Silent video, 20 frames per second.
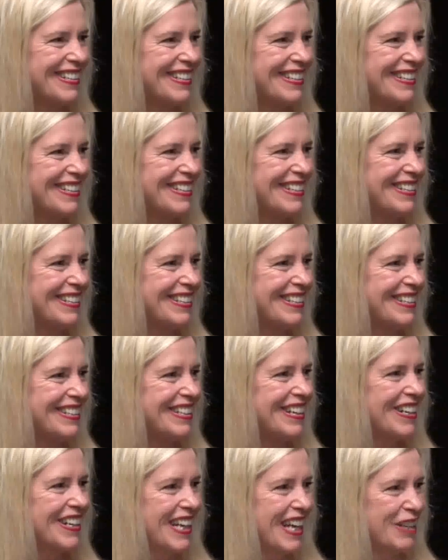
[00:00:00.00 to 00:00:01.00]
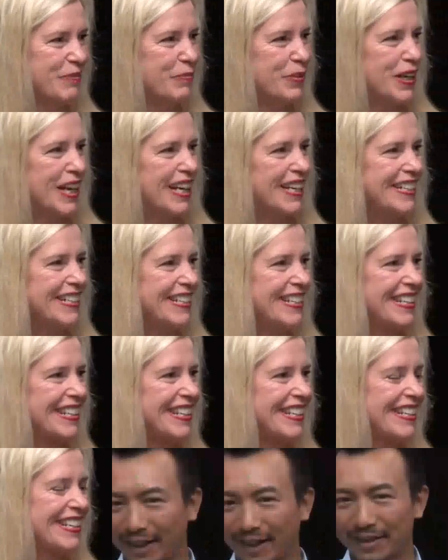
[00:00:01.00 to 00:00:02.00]
Go ahead, Brad. Yeah,
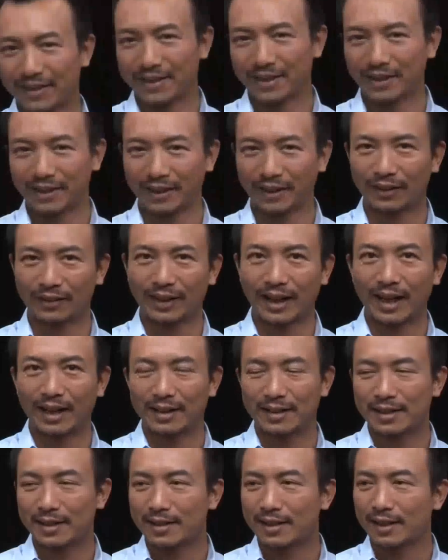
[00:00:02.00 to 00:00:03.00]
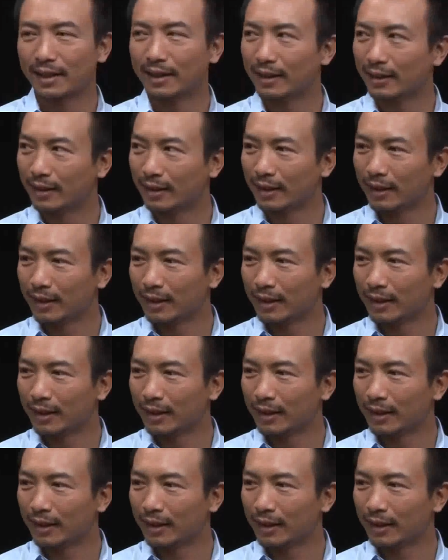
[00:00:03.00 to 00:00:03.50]
I'll get started on that.